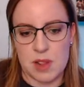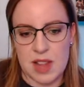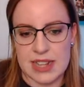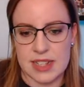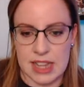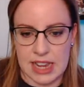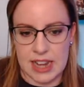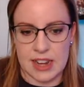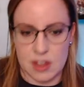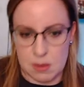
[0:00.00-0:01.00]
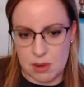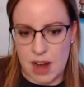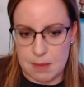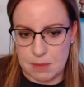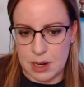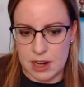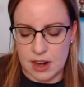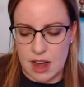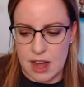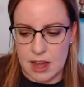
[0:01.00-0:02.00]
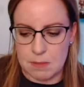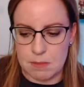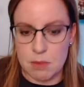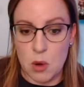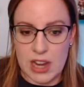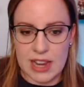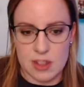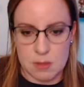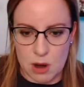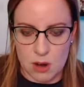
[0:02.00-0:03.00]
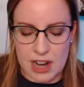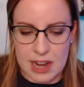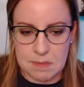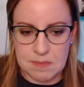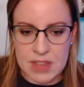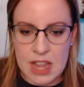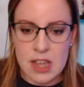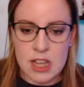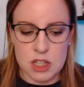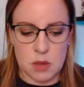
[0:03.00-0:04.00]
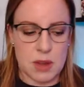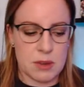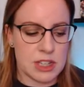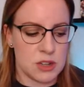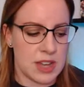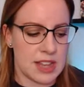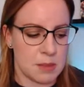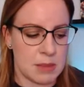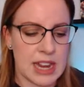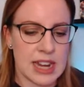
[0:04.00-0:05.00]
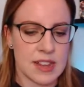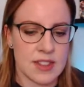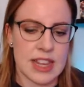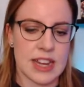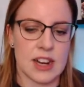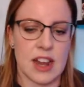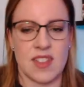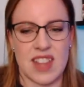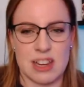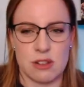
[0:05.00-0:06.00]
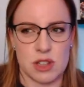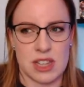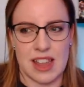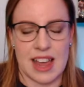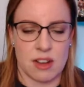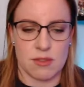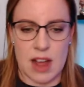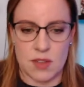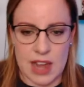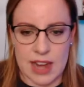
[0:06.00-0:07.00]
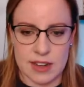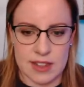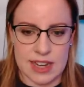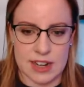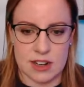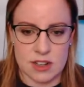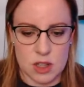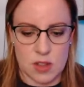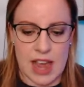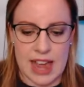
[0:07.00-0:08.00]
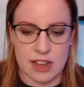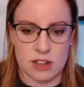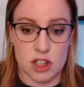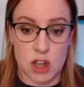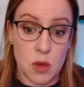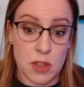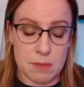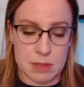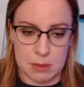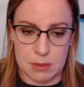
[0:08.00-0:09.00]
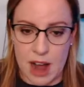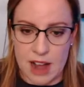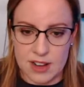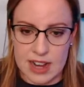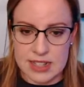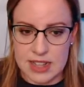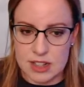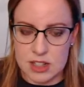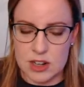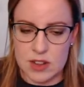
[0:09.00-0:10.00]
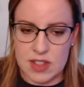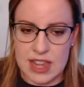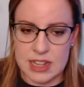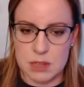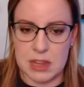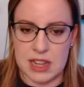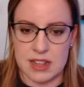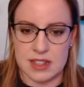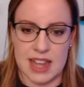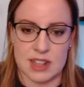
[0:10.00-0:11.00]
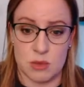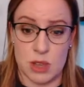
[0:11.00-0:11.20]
place the kid in the proper point in the program. So we would do it at the beginning of the year and then usually like around the end of the year so that I could show them their progress on certain things, because that's really